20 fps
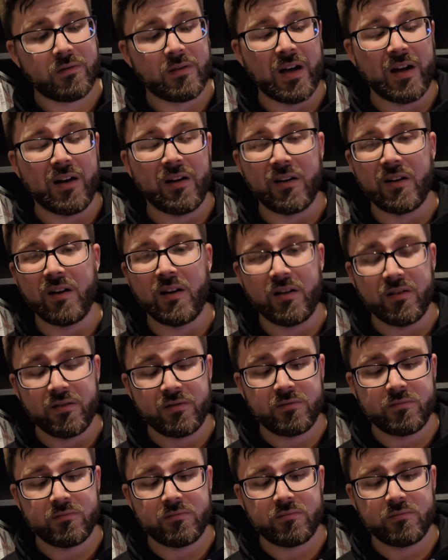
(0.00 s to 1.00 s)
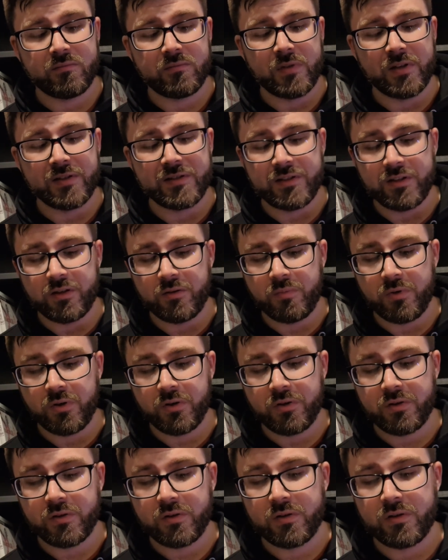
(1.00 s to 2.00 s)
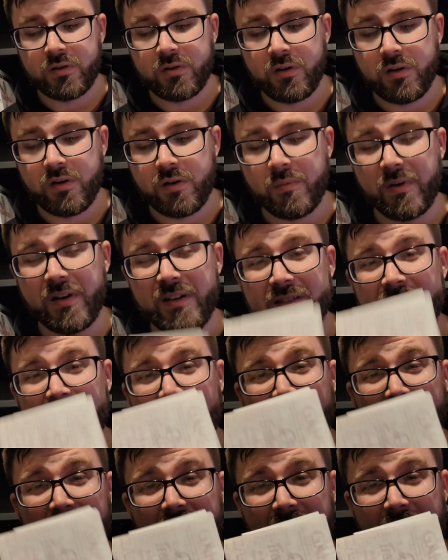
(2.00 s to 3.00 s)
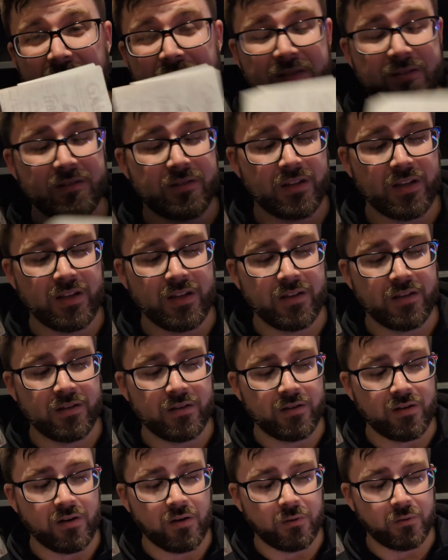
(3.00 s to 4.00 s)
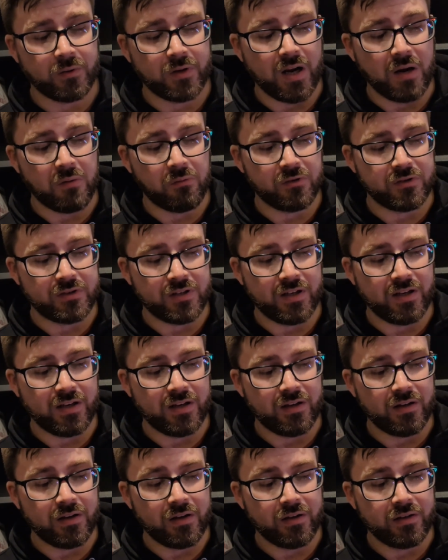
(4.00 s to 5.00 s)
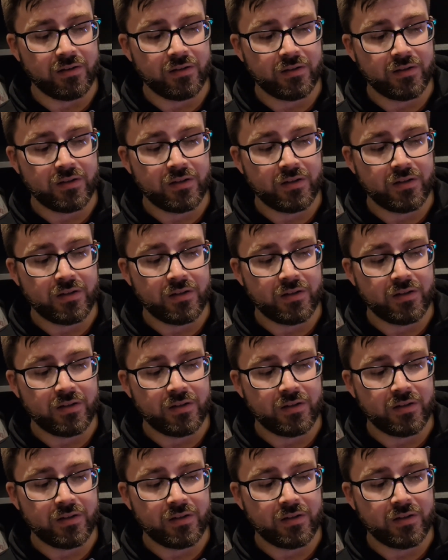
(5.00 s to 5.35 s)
that I got a steelbook. I mean, it still even has the old game receipt in there.